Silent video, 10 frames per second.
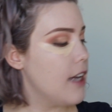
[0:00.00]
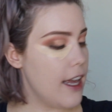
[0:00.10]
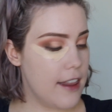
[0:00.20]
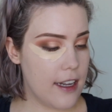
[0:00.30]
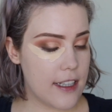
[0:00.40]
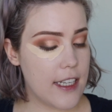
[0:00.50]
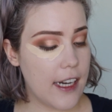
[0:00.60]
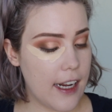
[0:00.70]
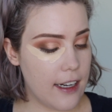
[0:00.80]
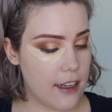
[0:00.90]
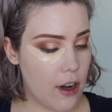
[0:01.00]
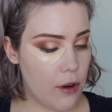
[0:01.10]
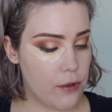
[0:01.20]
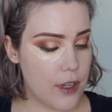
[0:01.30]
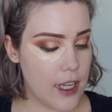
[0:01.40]
I think it's Canadian
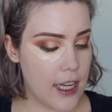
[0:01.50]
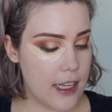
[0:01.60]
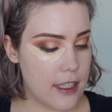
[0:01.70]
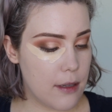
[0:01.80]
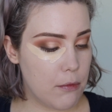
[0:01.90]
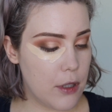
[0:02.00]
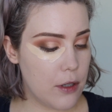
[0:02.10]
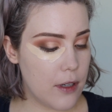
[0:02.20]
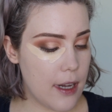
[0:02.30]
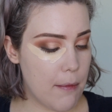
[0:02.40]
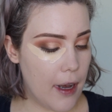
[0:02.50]
owned. It's Beauty